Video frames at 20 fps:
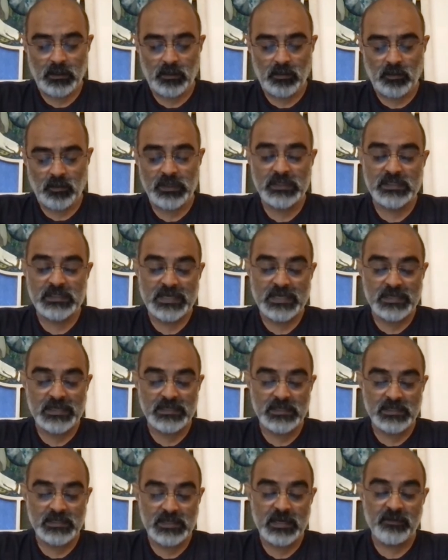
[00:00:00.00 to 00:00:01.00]
What it says
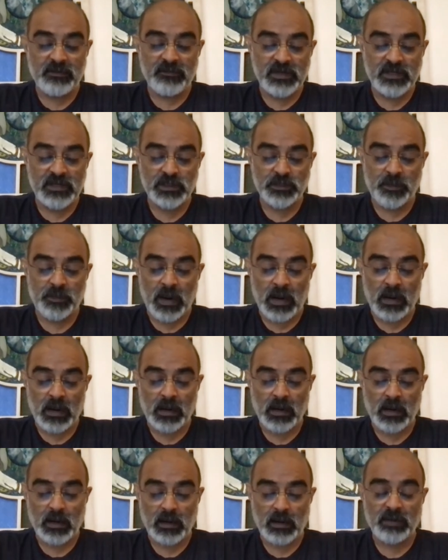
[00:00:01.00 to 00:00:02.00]
is every spark,
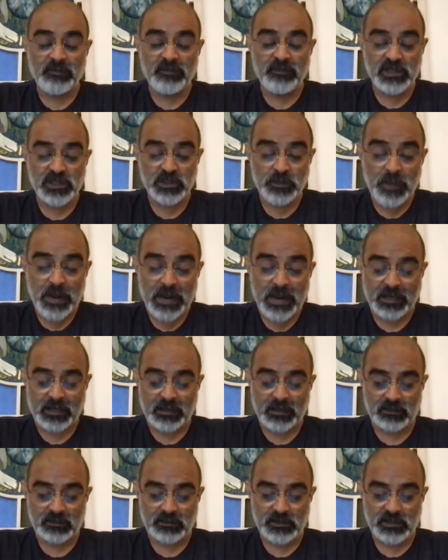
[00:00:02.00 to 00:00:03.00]
every speck
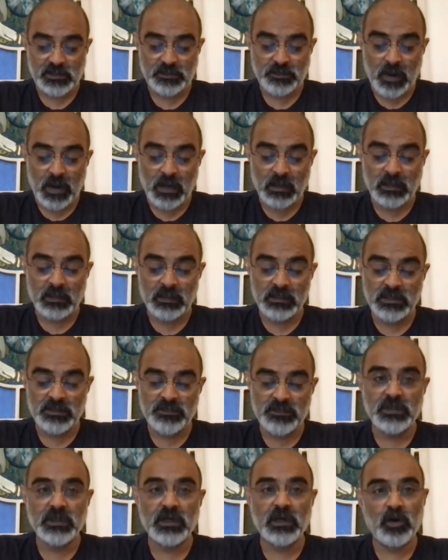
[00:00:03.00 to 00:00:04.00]
sparkles
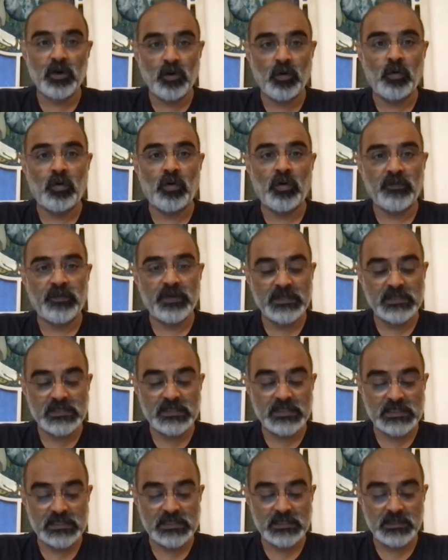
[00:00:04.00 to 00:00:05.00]
with the glow of
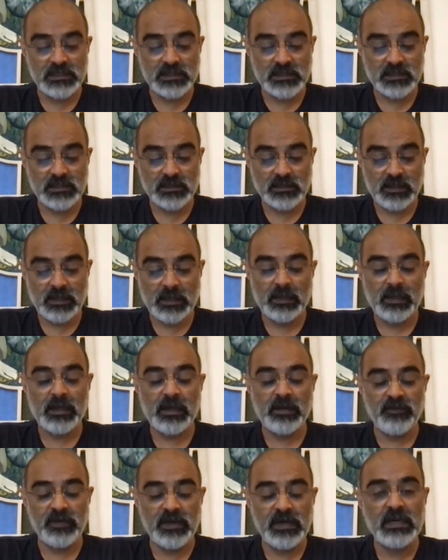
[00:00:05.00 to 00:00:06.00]
existence, and
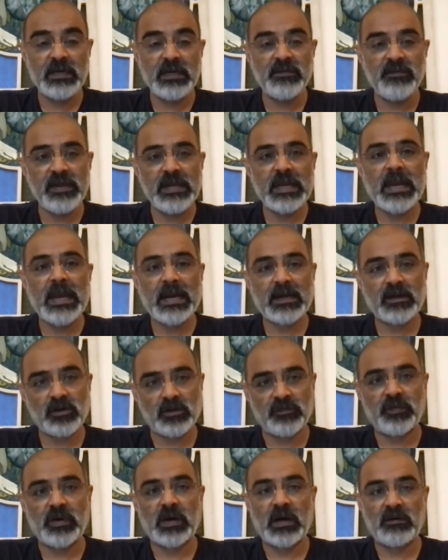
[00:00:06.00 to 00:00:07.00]
every living act
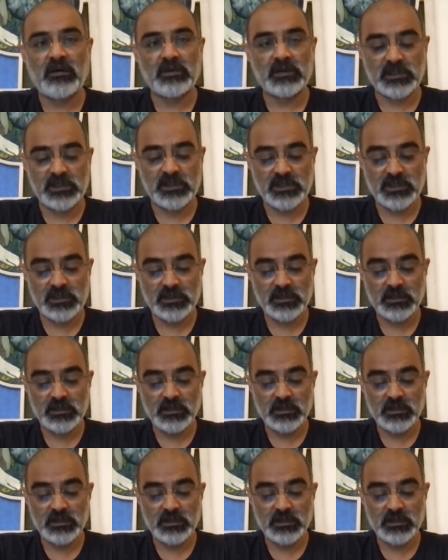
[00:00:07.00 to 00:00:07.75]
of ours